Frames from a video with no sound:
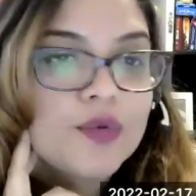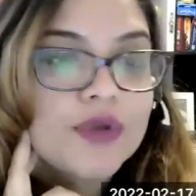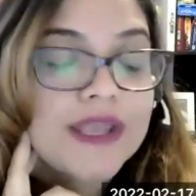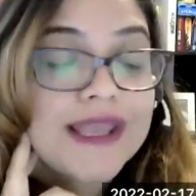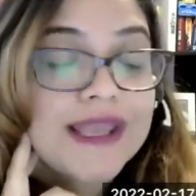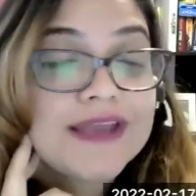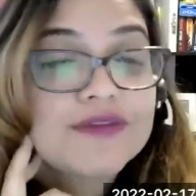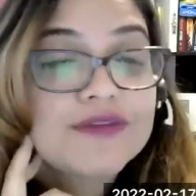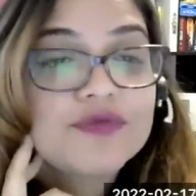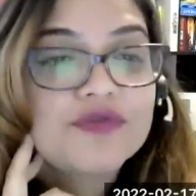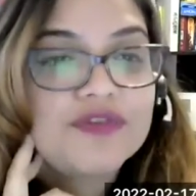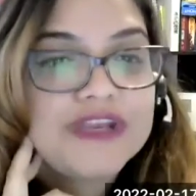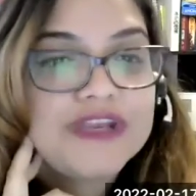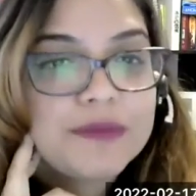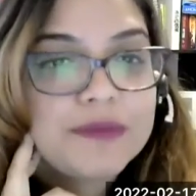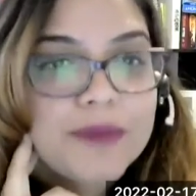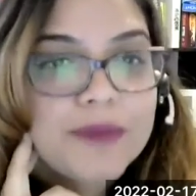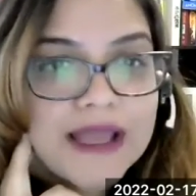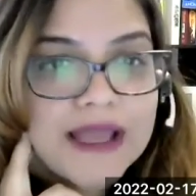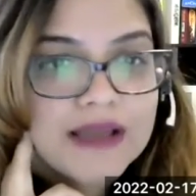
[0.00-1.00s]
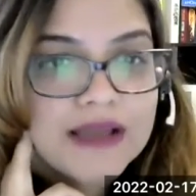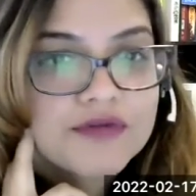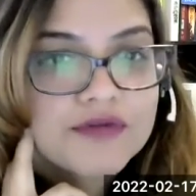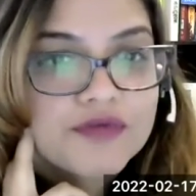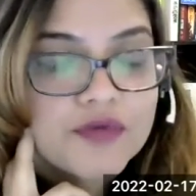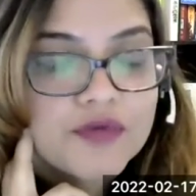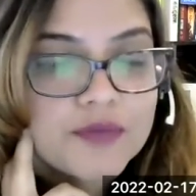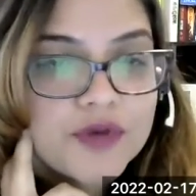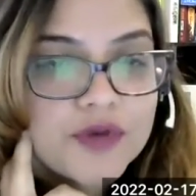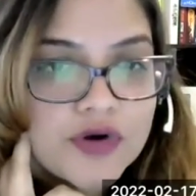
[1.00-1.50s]
get feedback
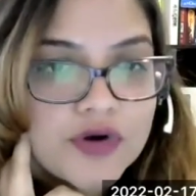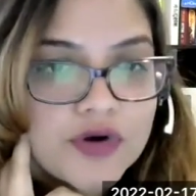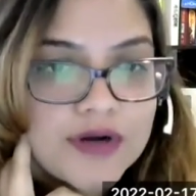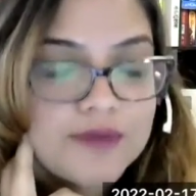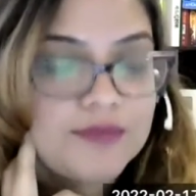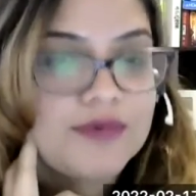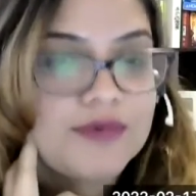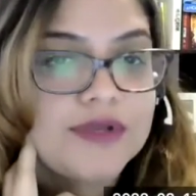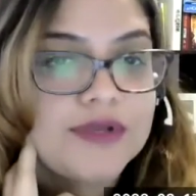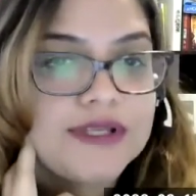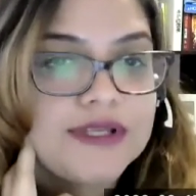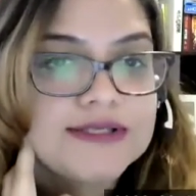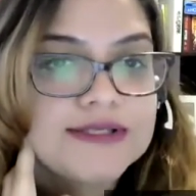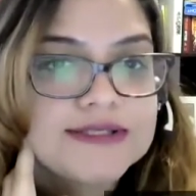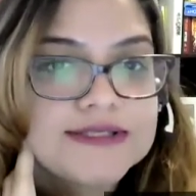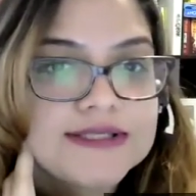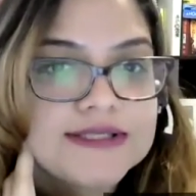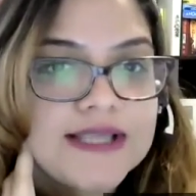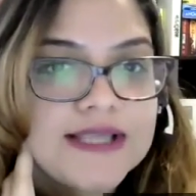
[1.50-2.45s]
from your employees,